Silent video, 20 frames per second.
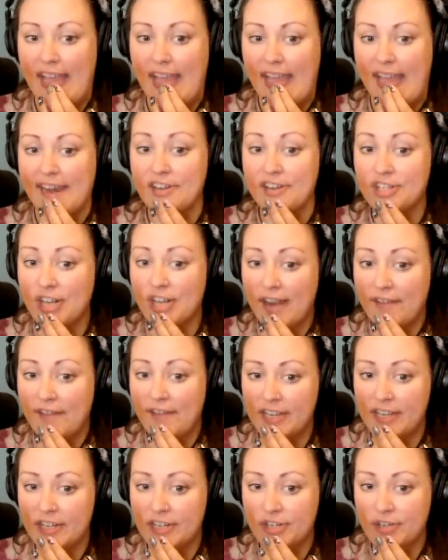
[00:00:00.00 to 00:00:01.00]
Air
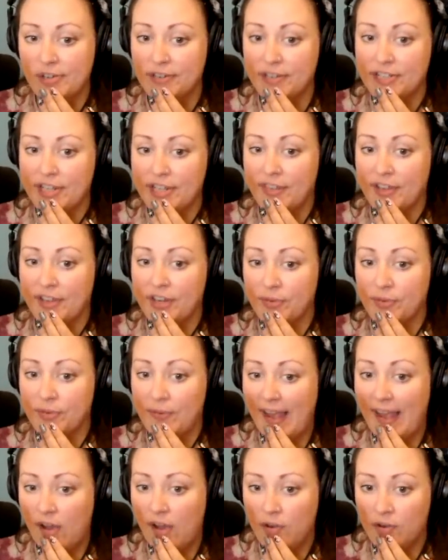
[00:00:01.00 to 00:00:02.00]
traffic controllers on the
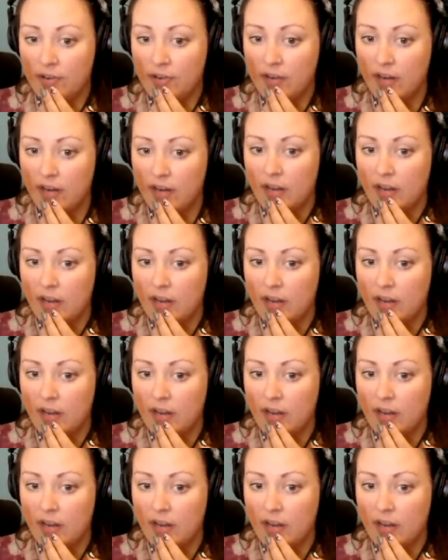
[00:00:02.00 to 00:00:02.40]
ground